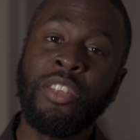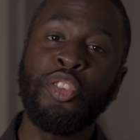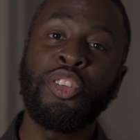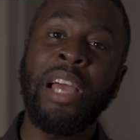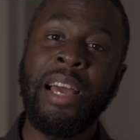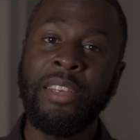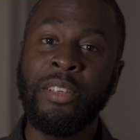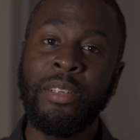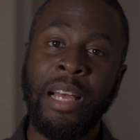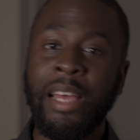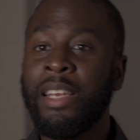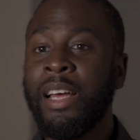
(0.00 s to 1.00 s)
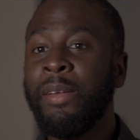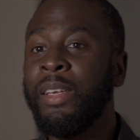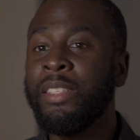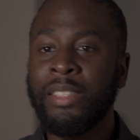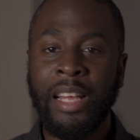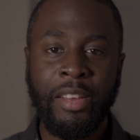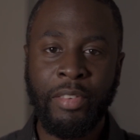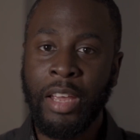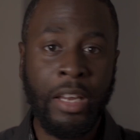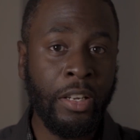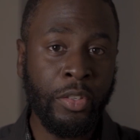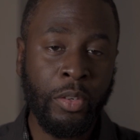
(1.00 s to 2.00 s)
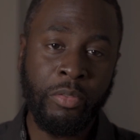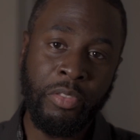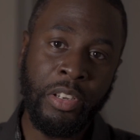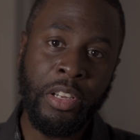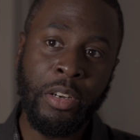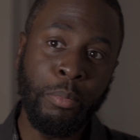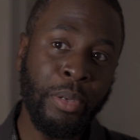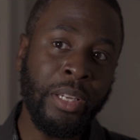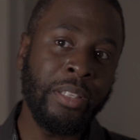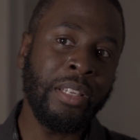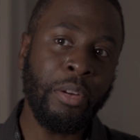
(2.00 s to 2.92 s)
channel, and it's not even getting its own video because I